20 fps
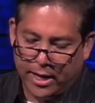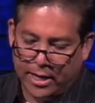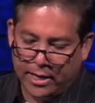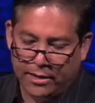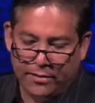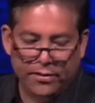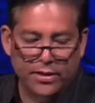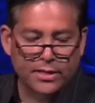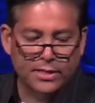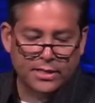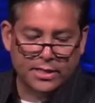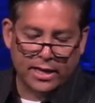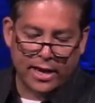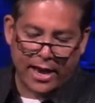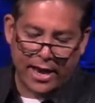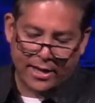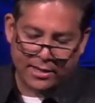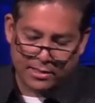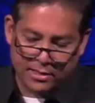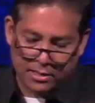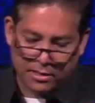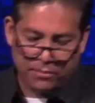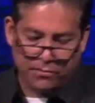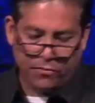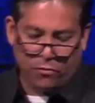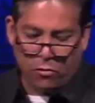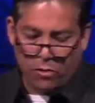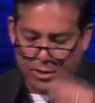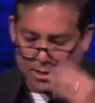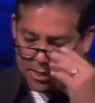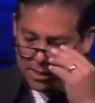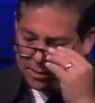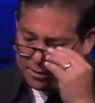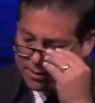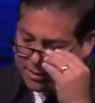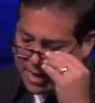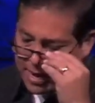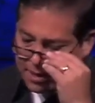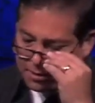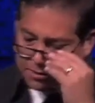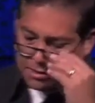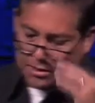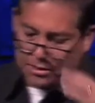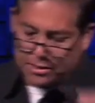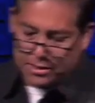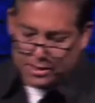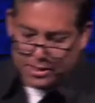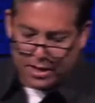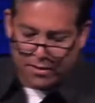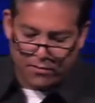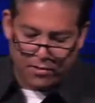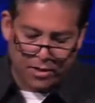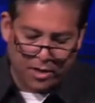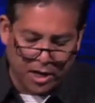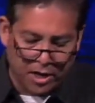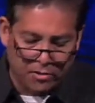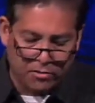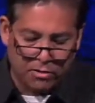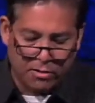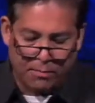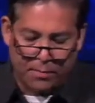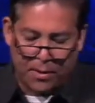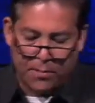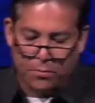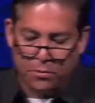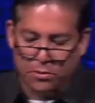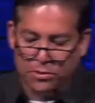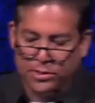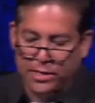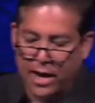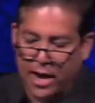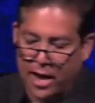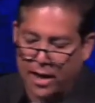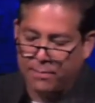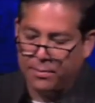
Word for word: And in this case, fourteen thousand seven hundred people die